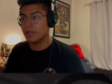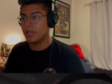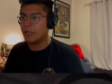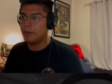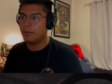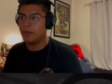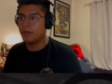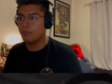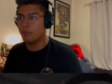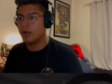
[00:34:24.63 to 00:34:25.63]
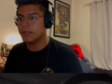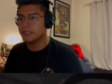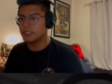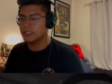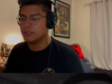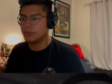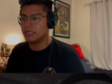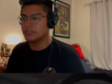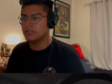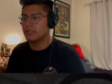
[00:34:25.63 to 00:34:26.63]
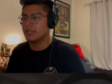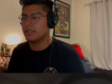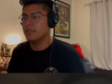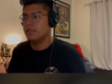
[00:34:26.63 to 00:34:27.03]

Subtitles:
gatekeeping projects just because they're like,